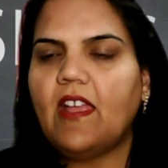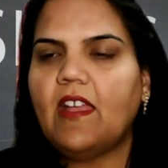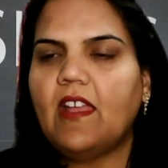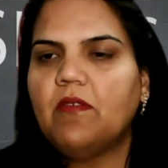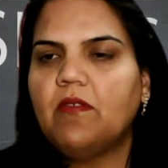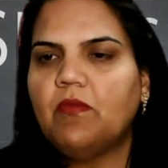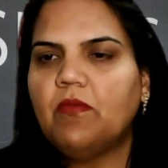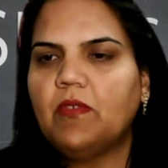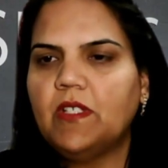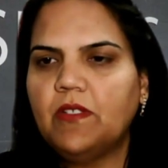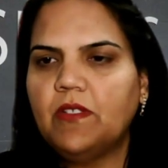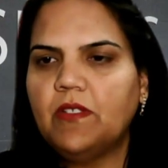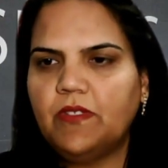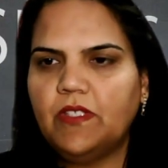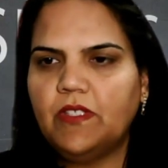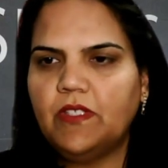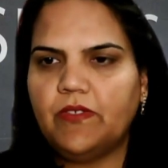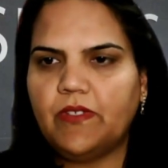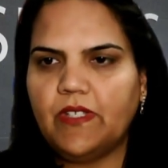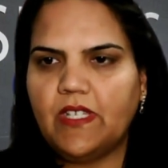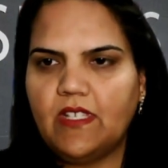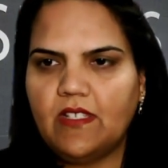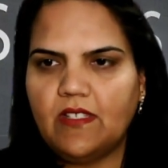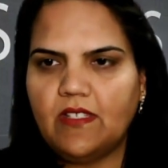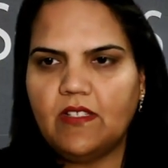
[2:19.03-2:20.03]
And one of the
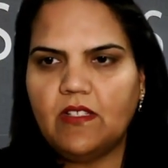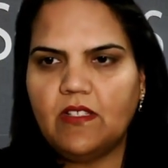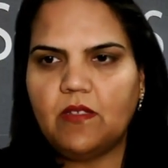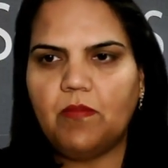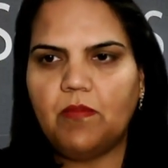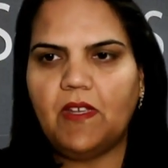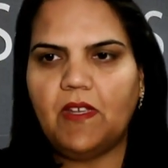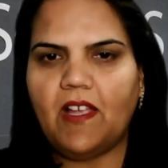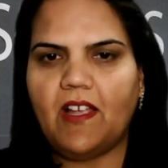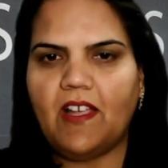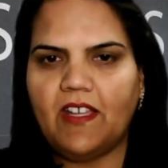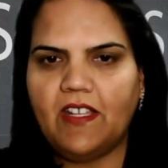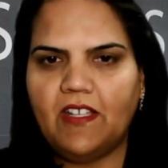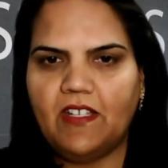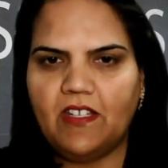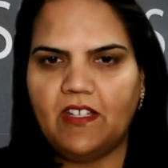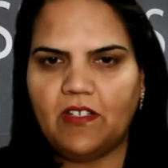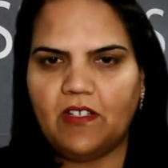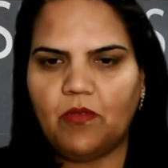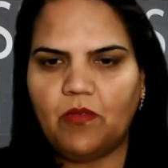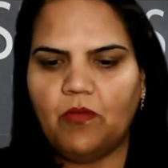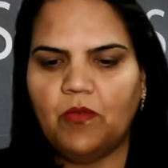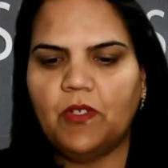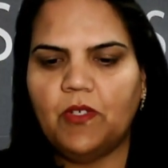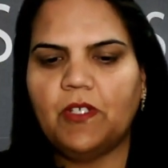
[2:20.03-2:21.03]
reasons behind
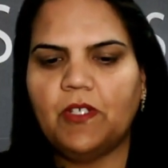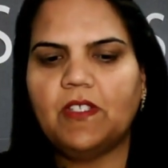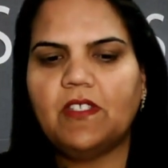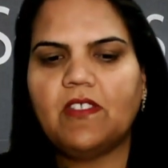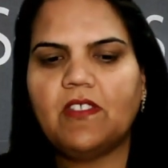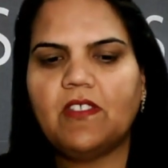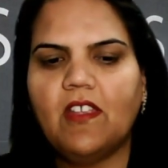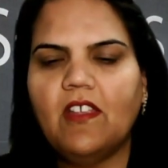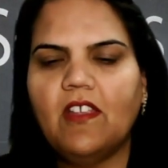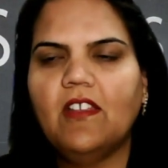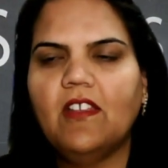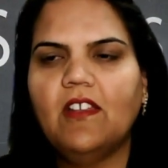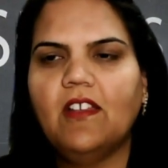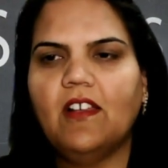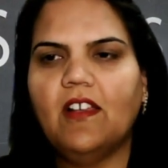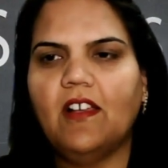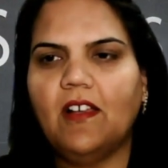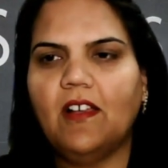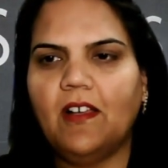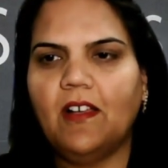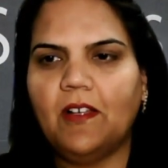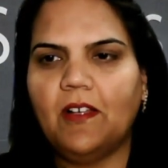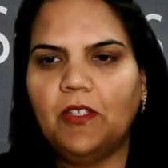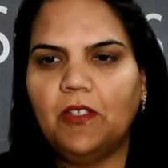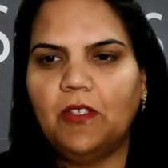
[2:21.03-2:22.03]
it was,
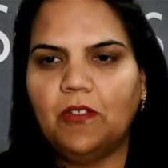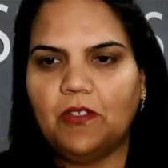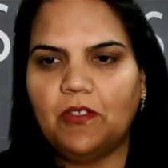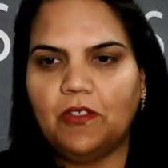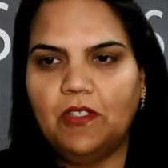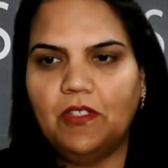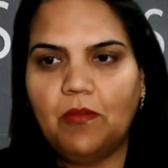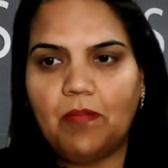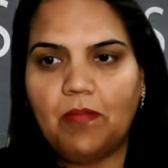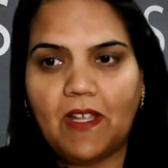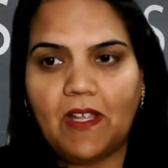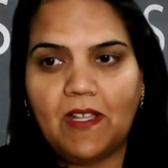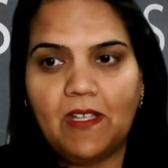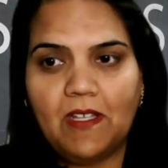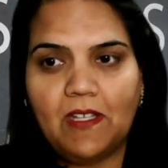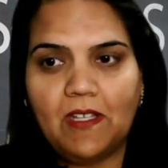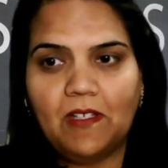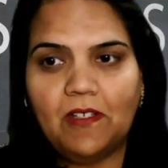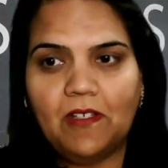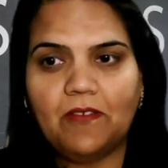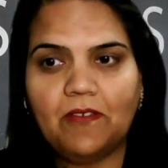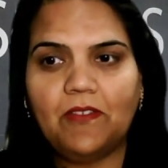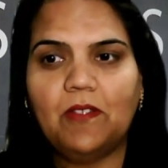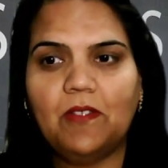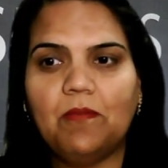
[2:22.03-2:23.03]
uh, you know, the
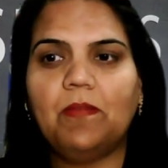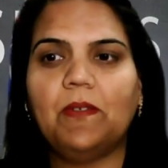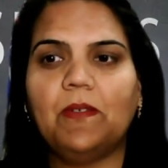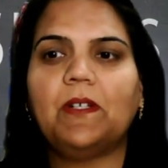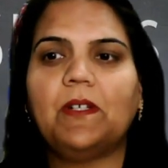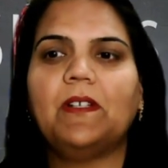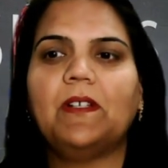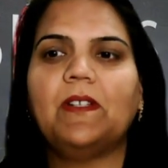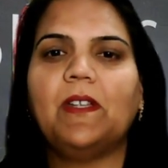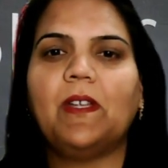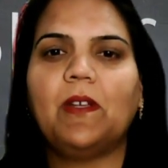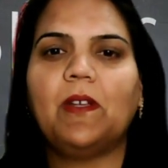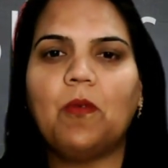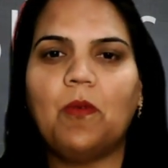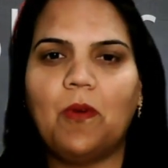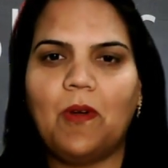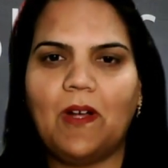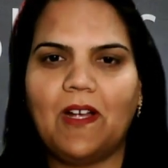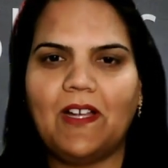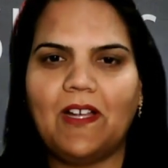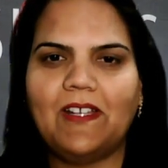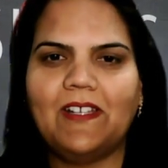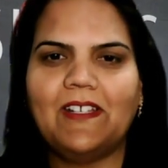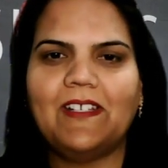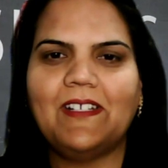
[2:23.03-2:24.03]
binding of the book
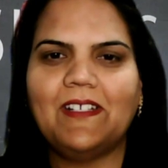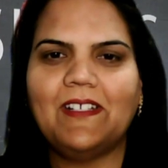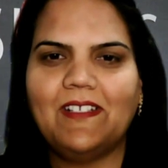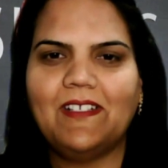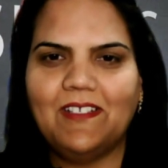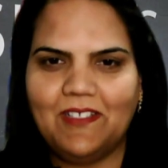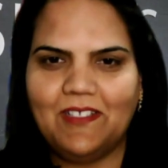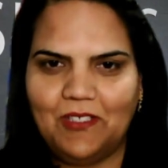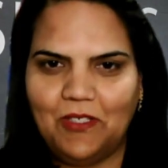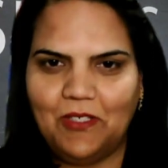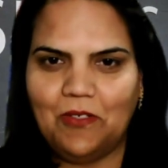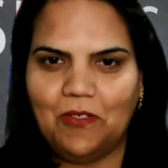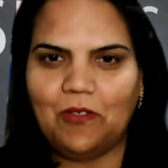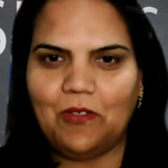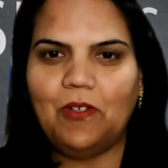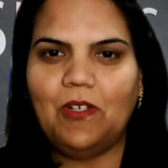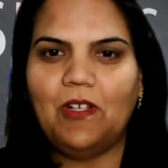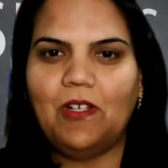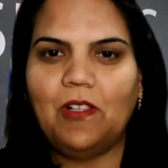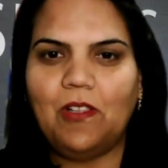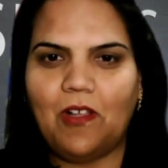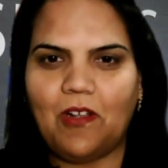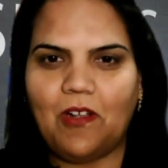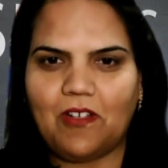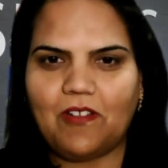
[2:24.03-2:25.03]
required, you know,
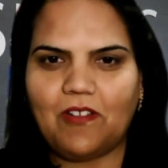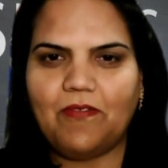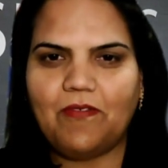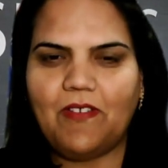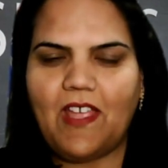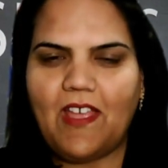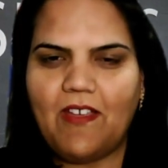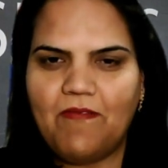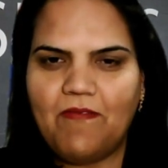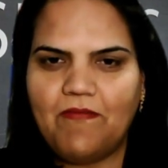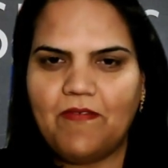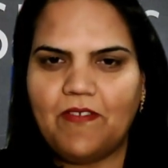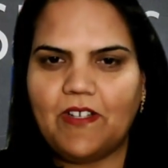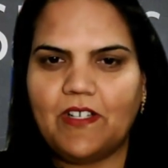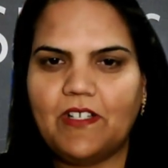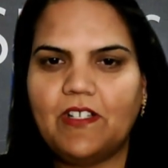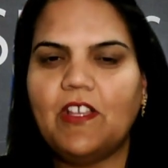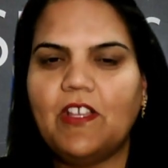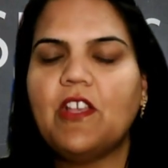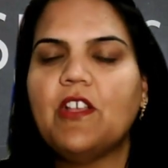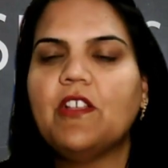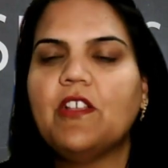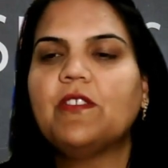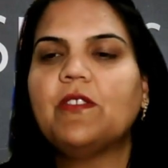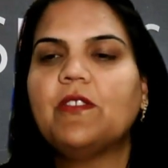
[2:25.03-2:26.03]
a lot of
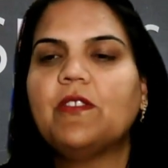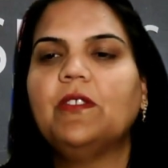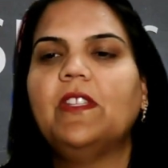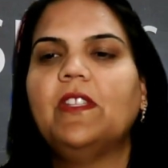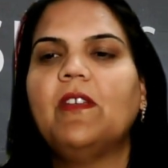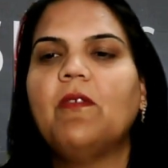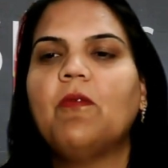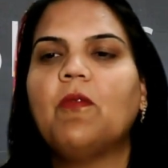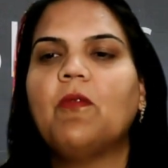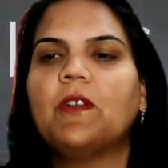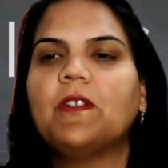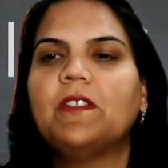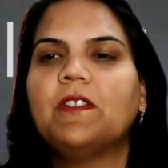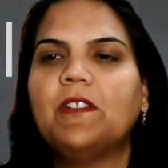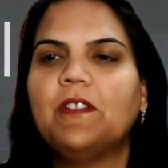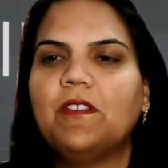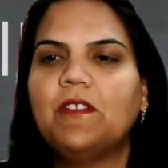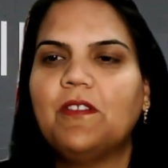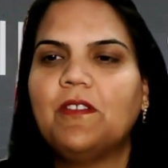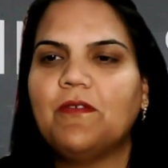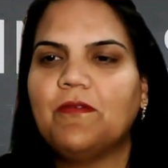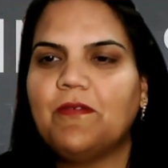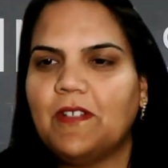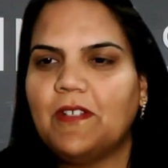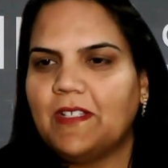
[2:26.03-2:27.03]
effort. So they
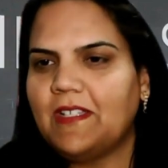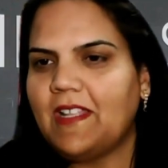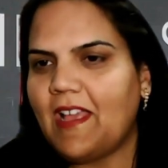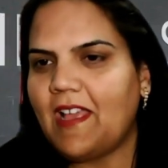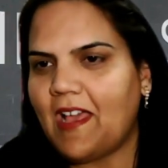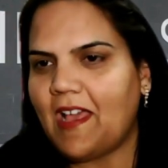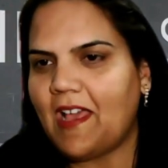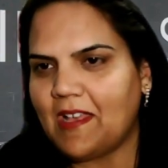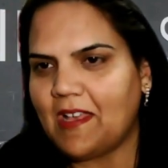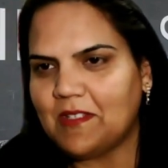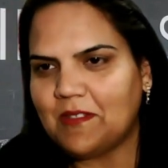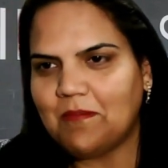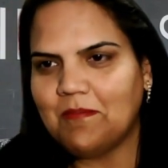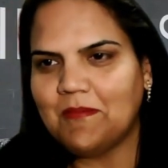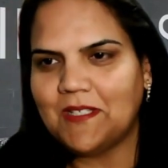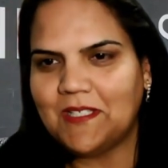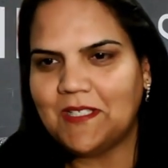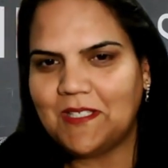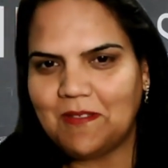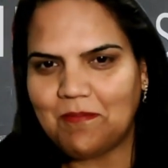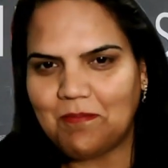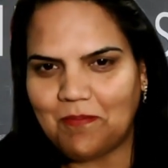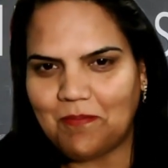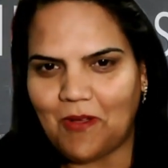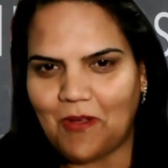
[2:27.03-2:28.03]
wanted to fit as
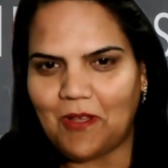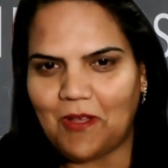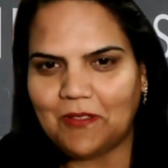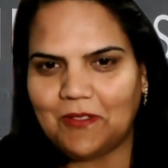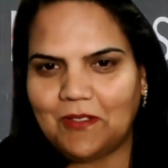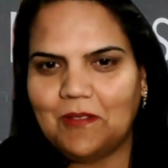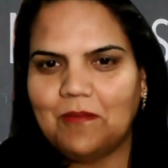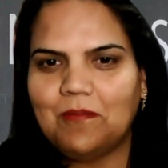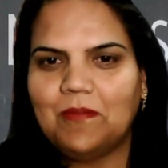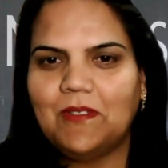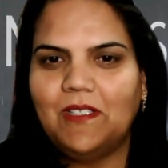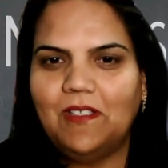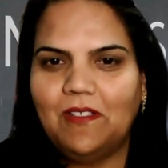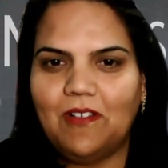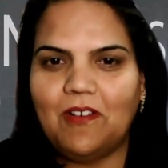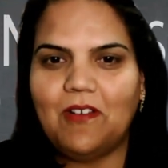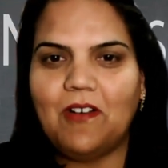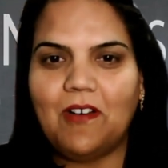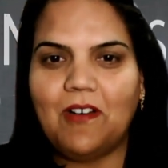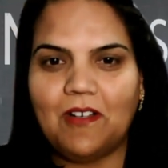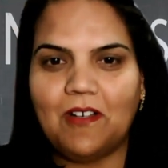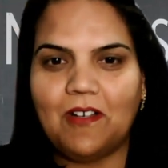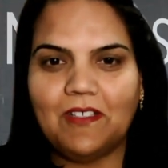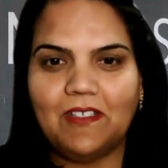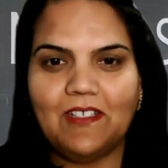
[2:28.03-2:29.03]
much possible
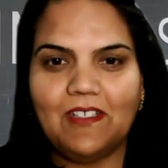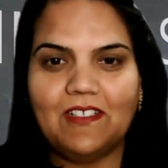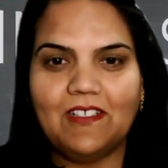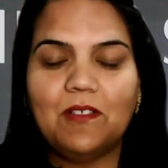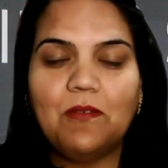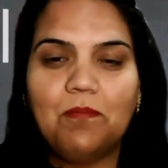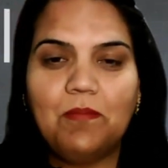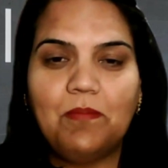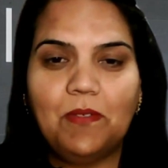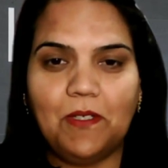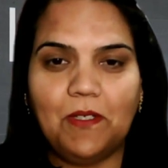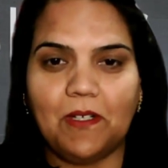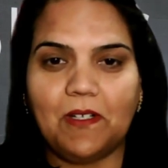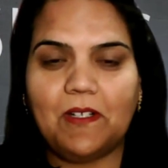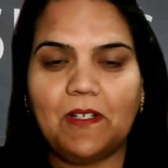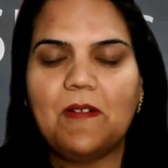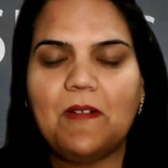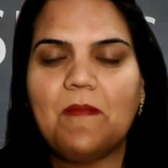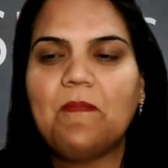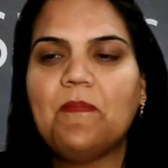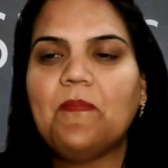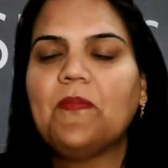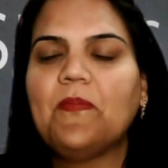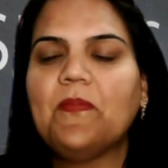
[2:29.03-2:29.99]
on a book.